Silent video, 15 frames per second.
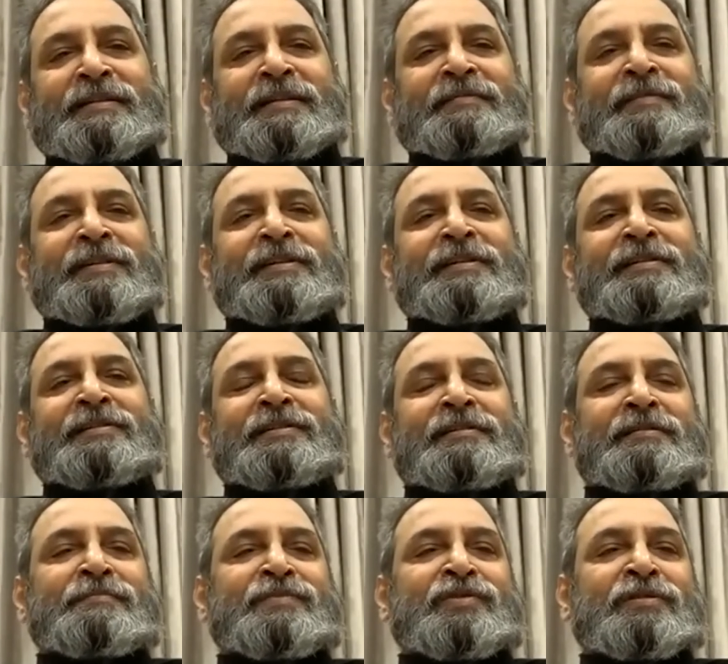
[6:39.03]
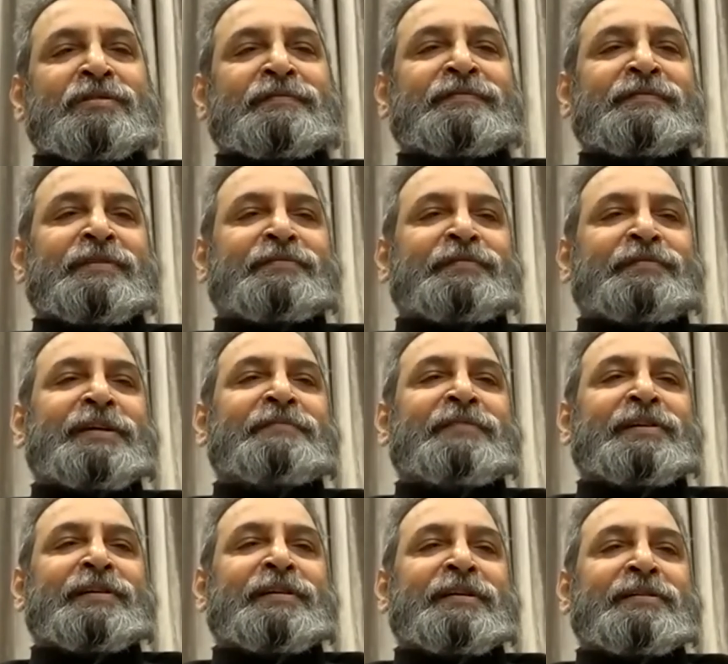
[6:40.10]
even in terms of the way
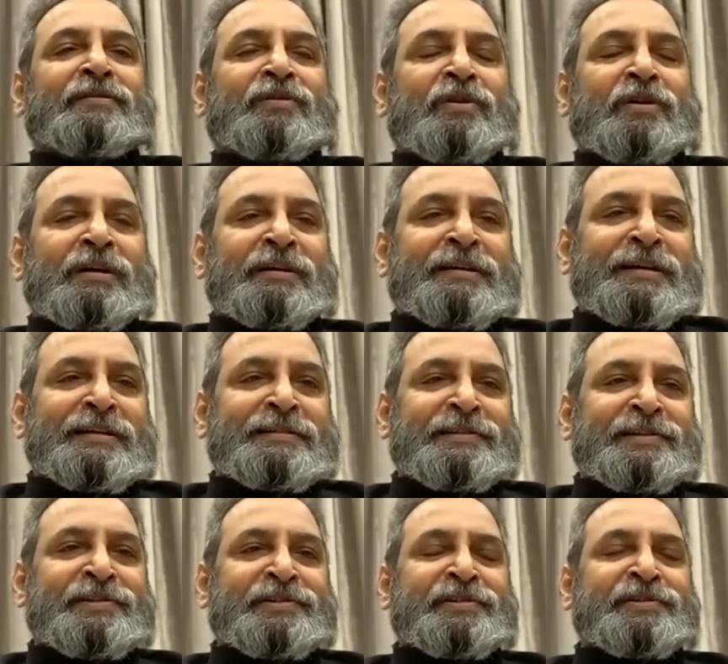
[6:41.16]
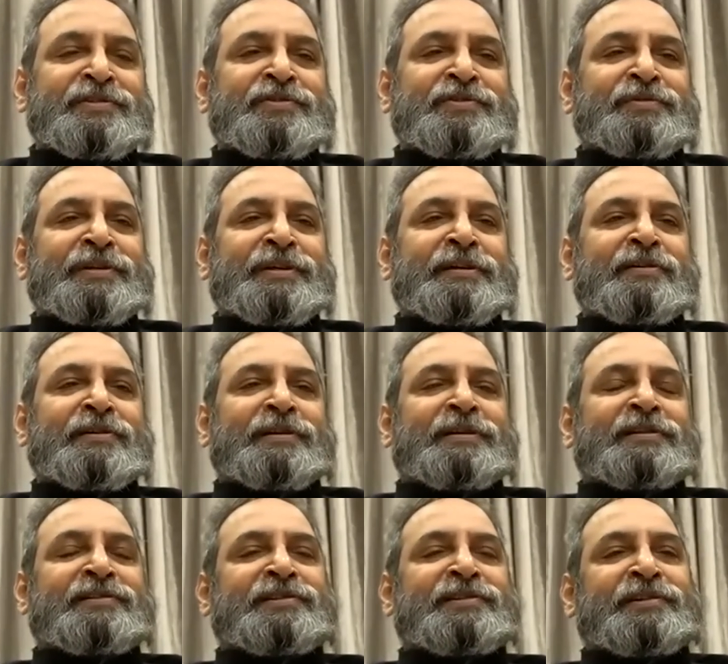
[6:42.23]
we run organizations today or
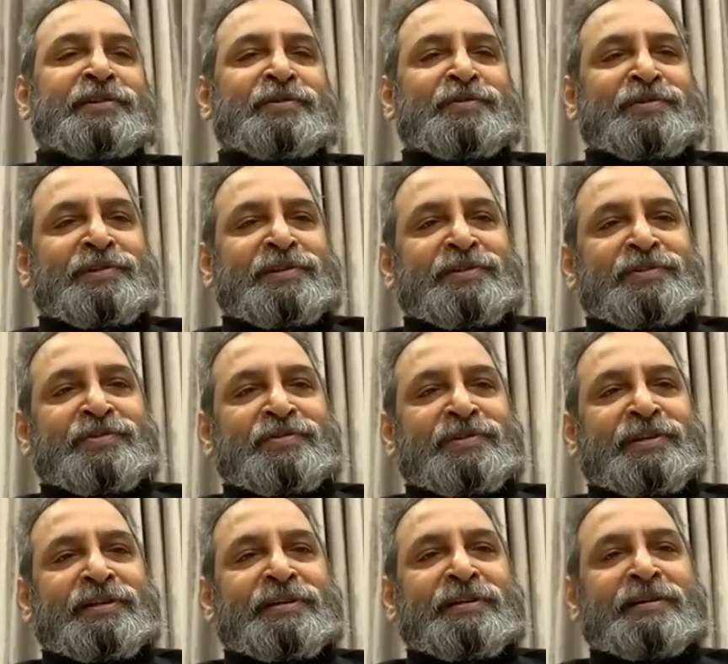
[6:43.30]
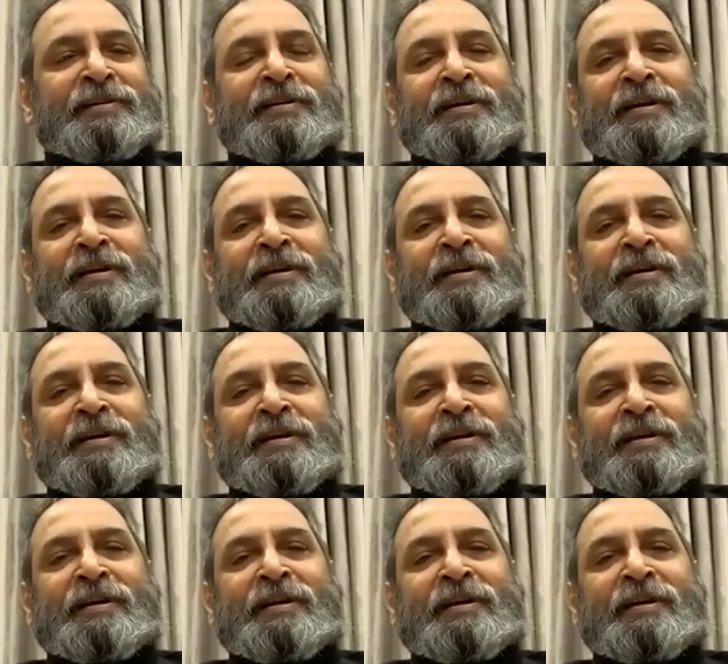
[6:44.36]
institutions today.